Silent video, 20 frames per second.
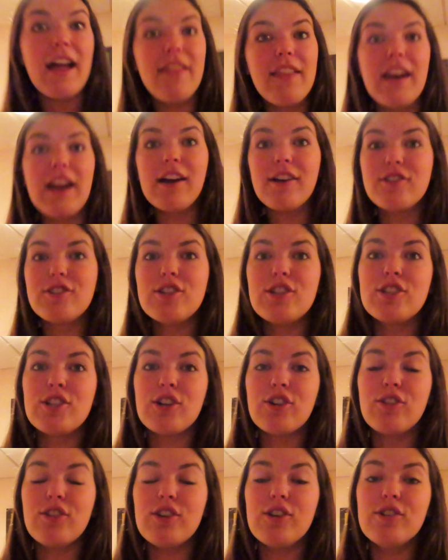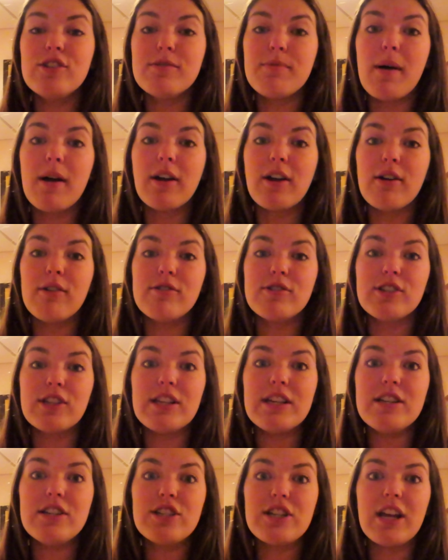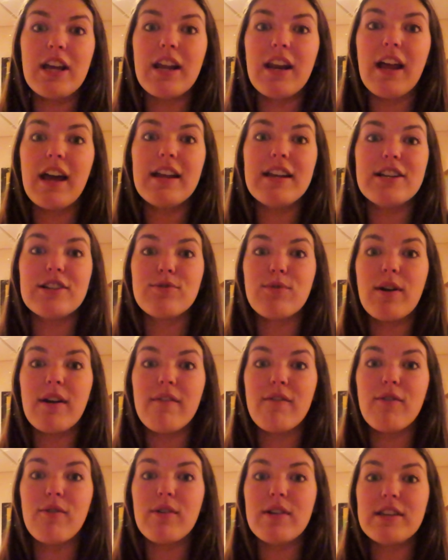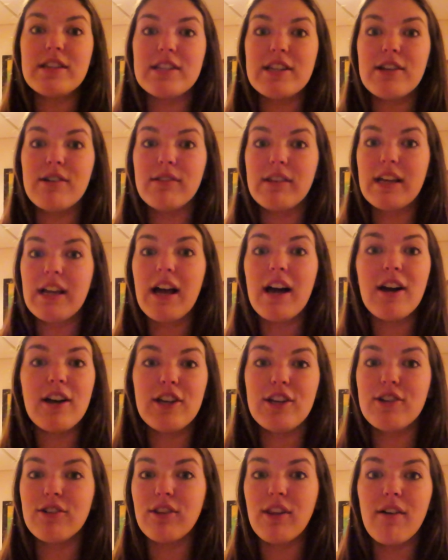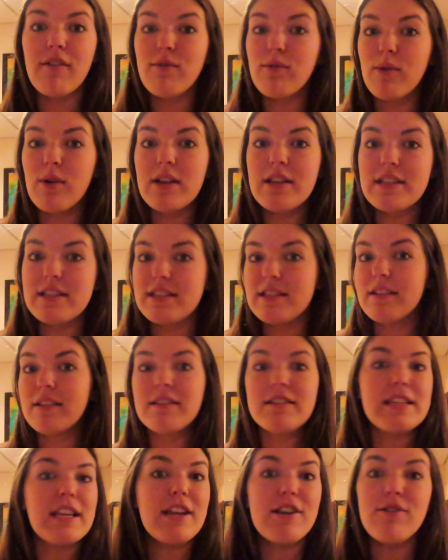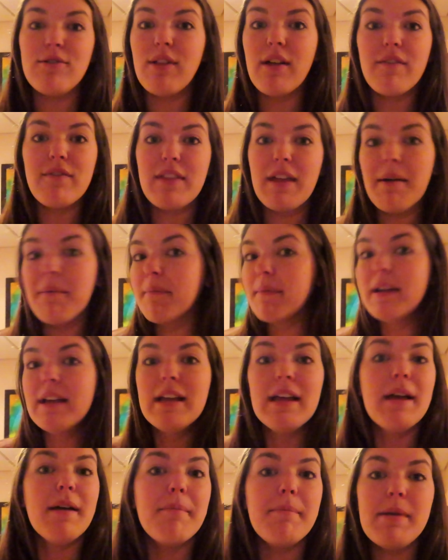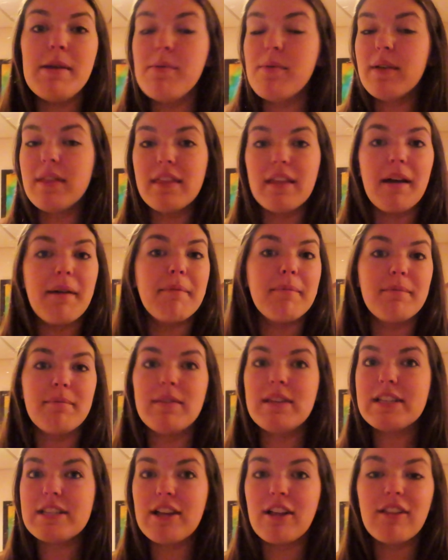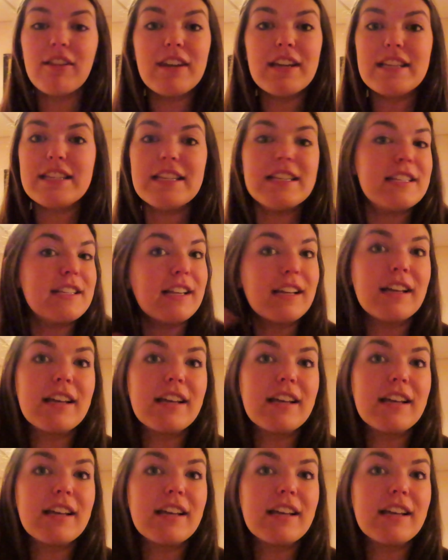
And then I also just heard the news about Coach Leach, and I just want everyone to know, like, hug your loved ones, say you love them, be with them this holiday season,